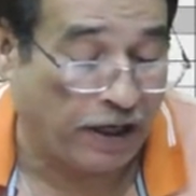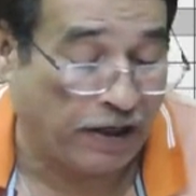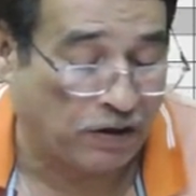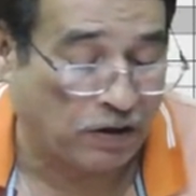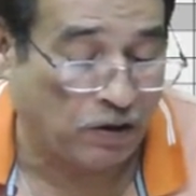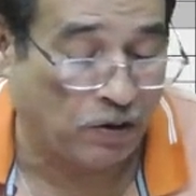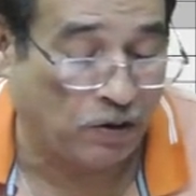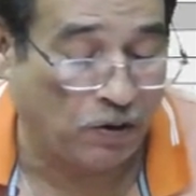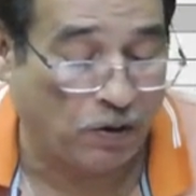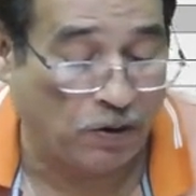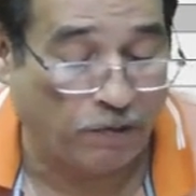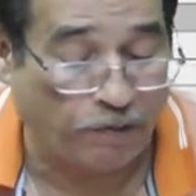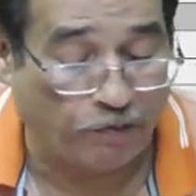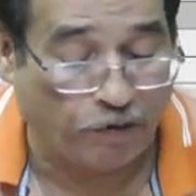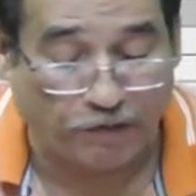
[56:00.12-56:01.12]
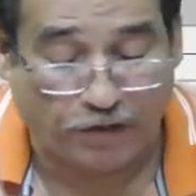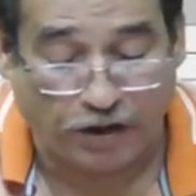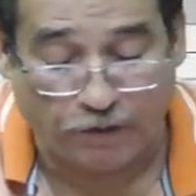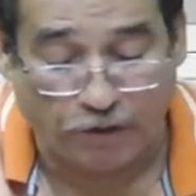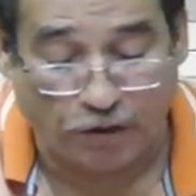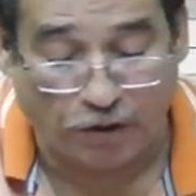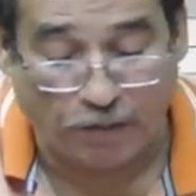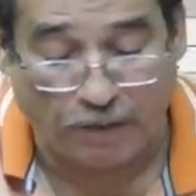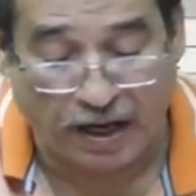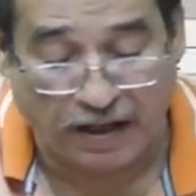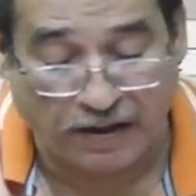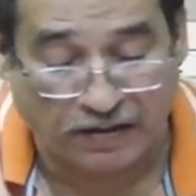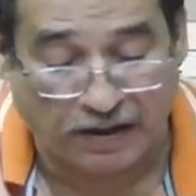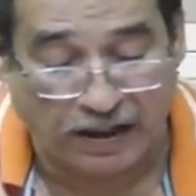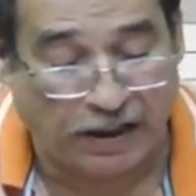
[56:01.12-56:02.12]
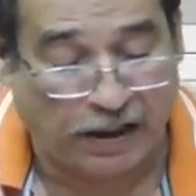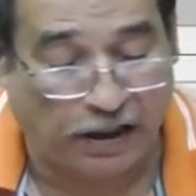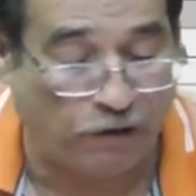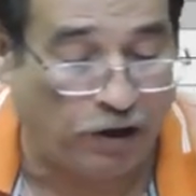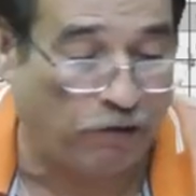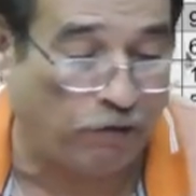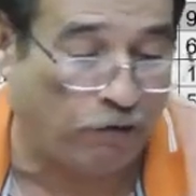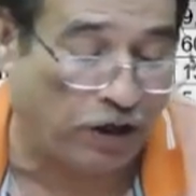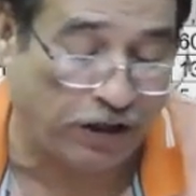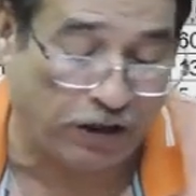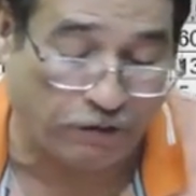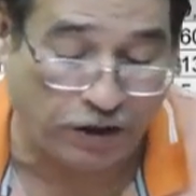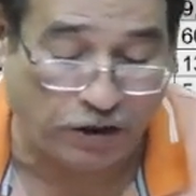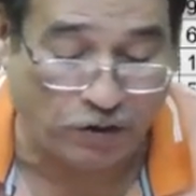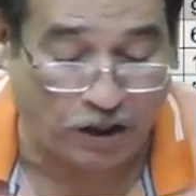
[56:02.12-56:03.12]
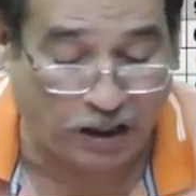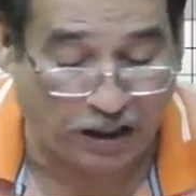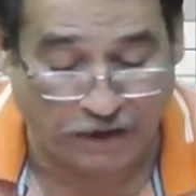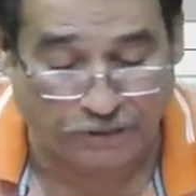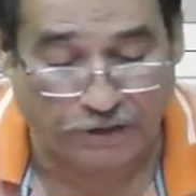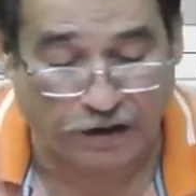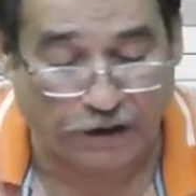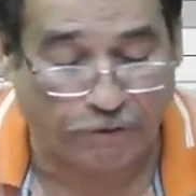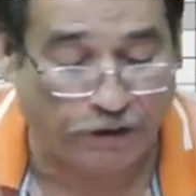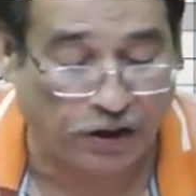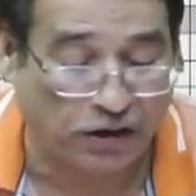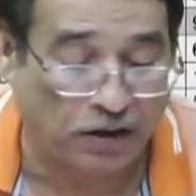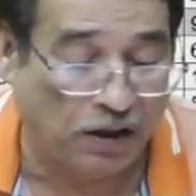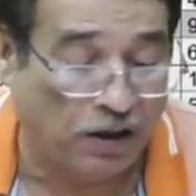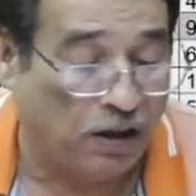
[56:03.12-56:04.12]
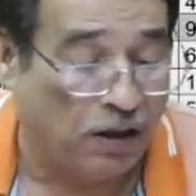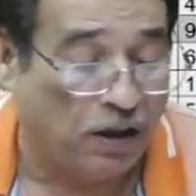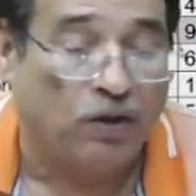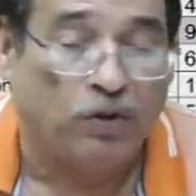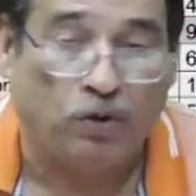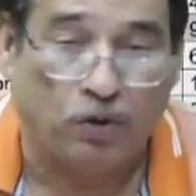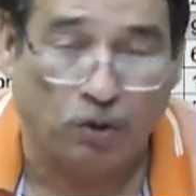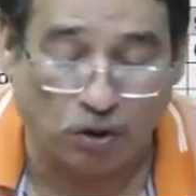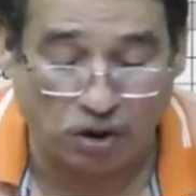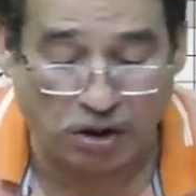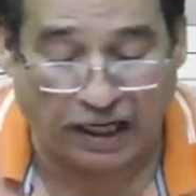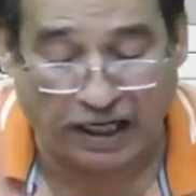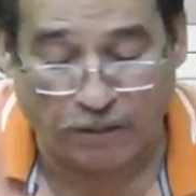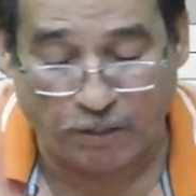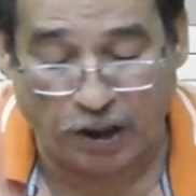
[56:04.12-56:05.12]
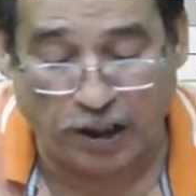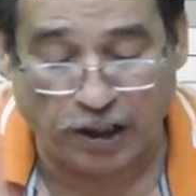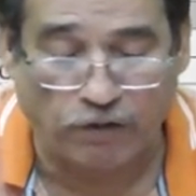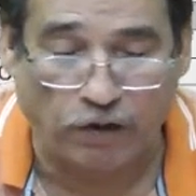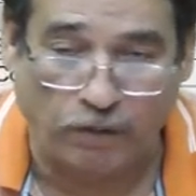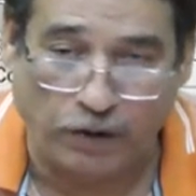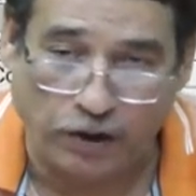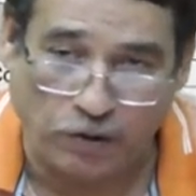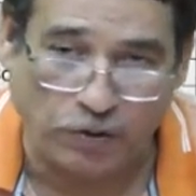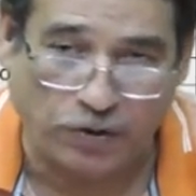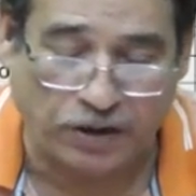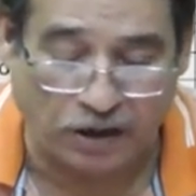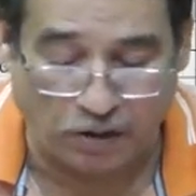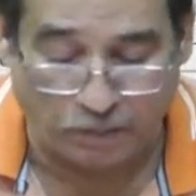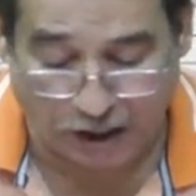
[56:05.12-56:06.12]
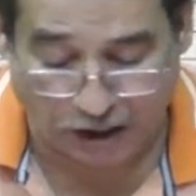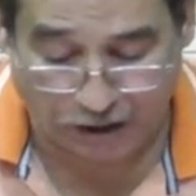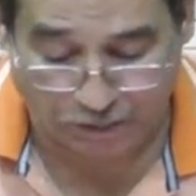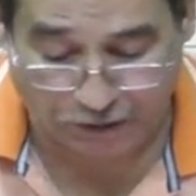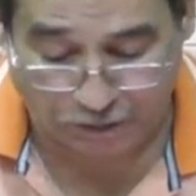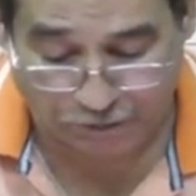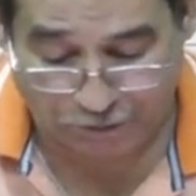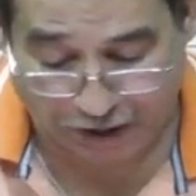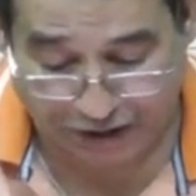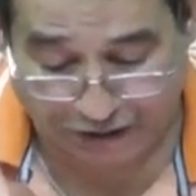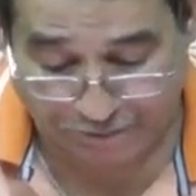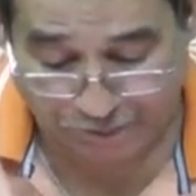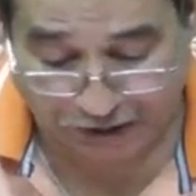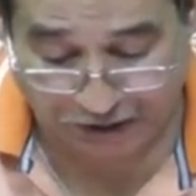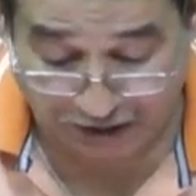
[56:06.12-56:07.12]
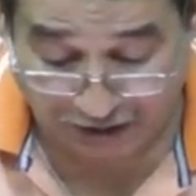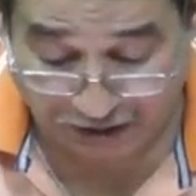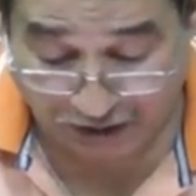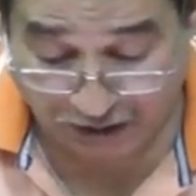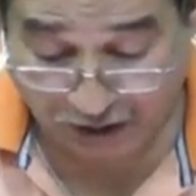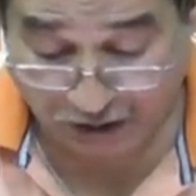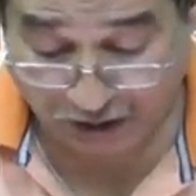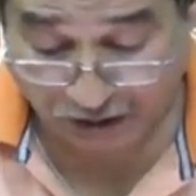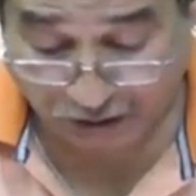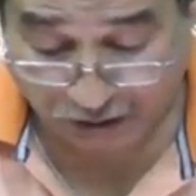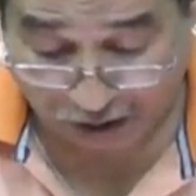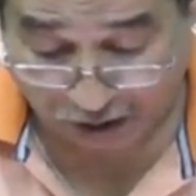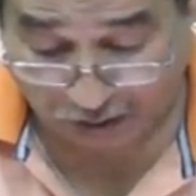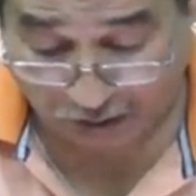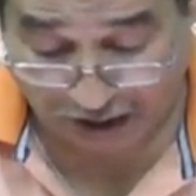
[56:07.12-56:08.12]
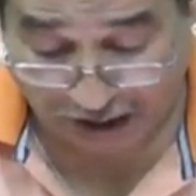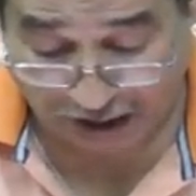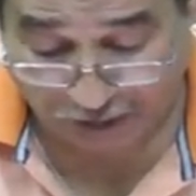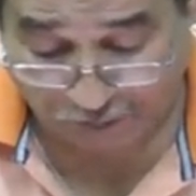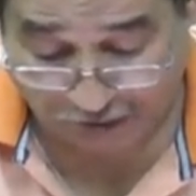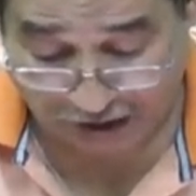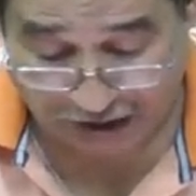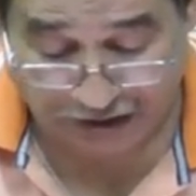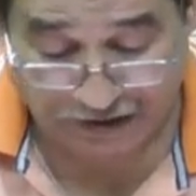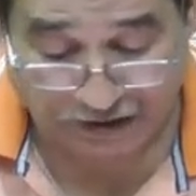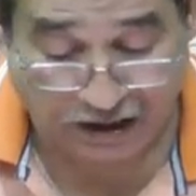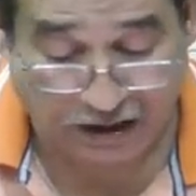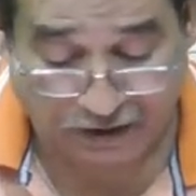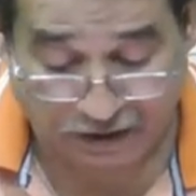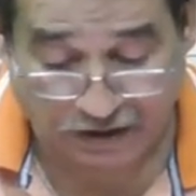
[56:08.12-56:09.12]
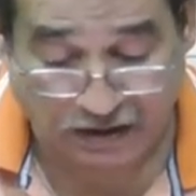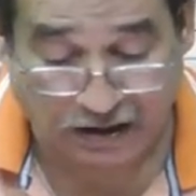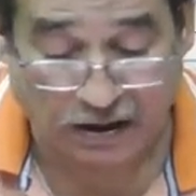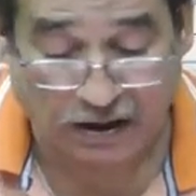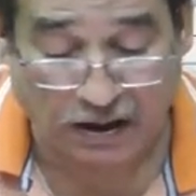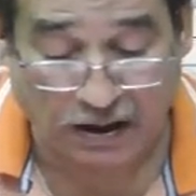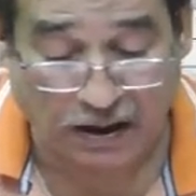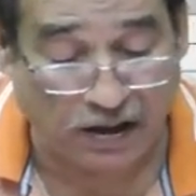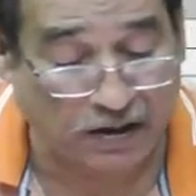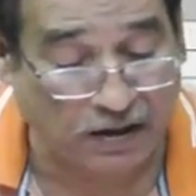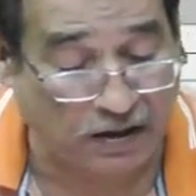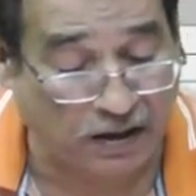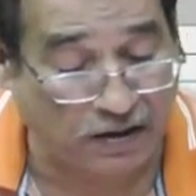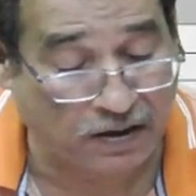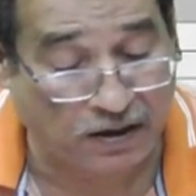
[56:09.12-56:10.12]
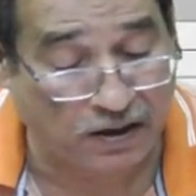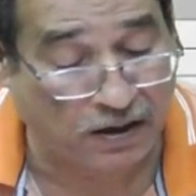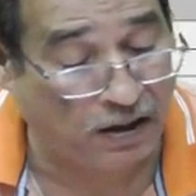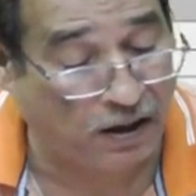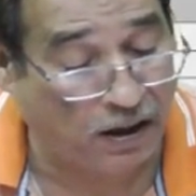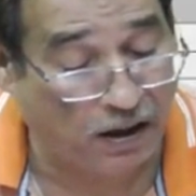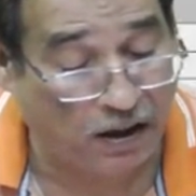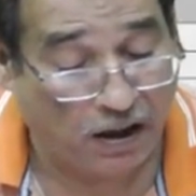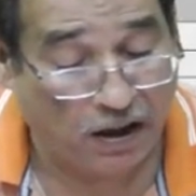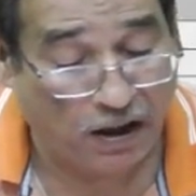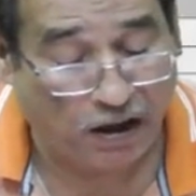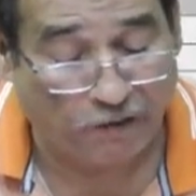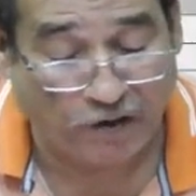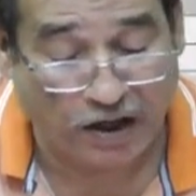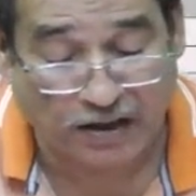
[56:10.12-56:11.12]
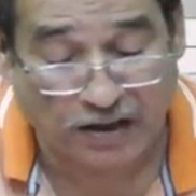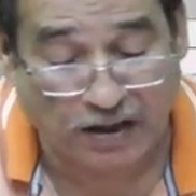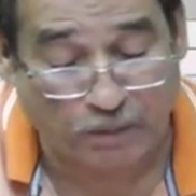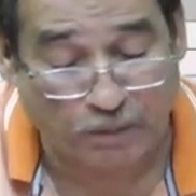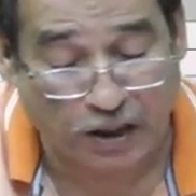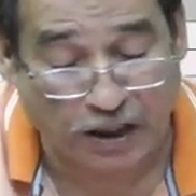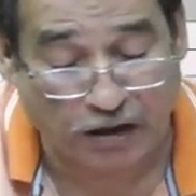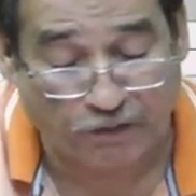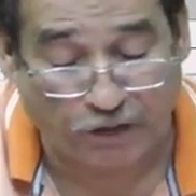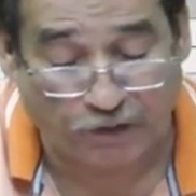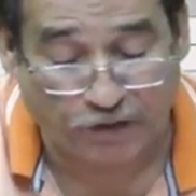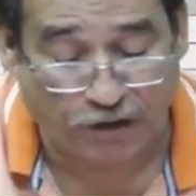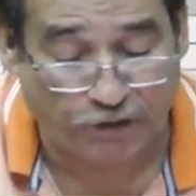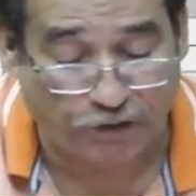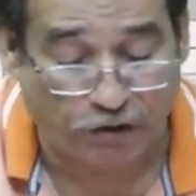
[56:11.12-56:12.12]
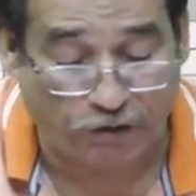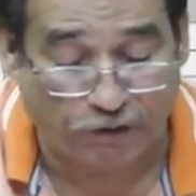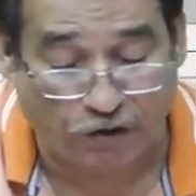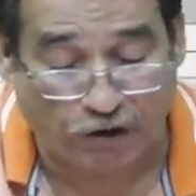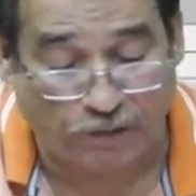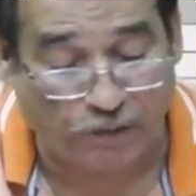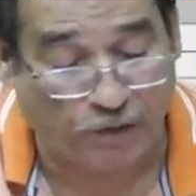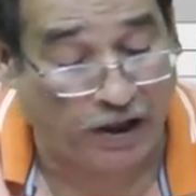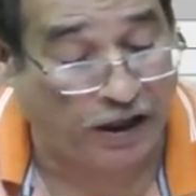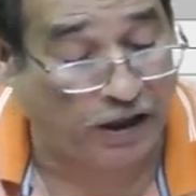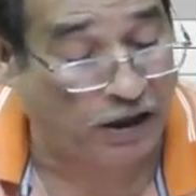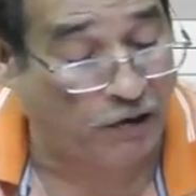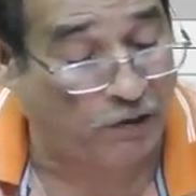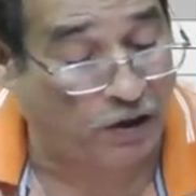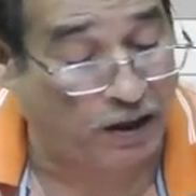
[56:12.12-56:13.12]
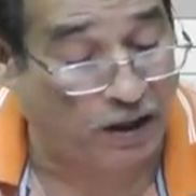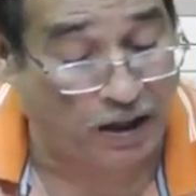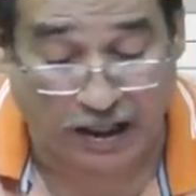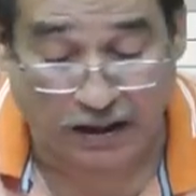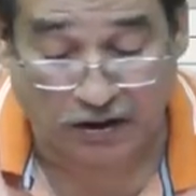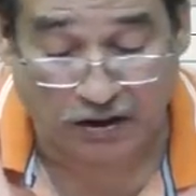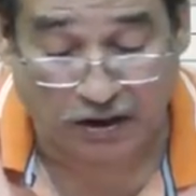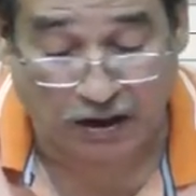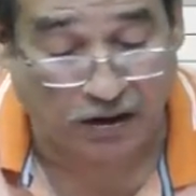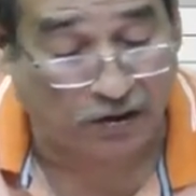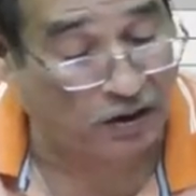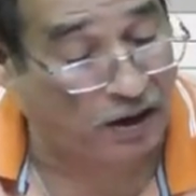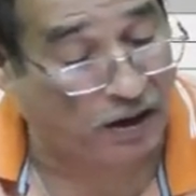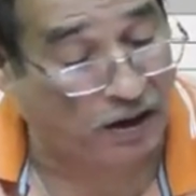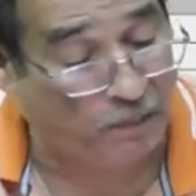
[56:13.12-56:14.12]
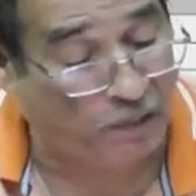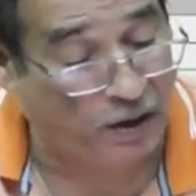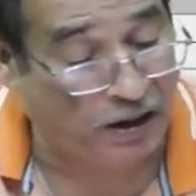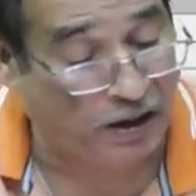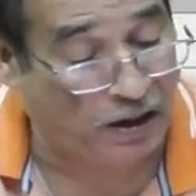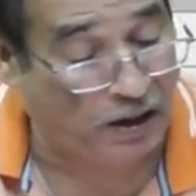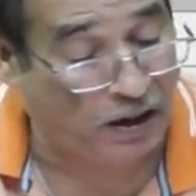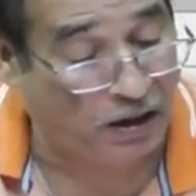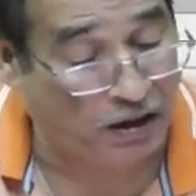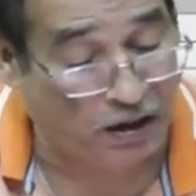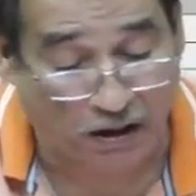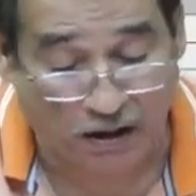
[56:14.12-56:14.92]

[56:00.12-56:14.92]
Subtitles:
so 54 minus 81, whatever you are left up with, those light points will be used in department Y, correct? So as far as electricity is concerned, if I subtract 54 from 81, I think the remaining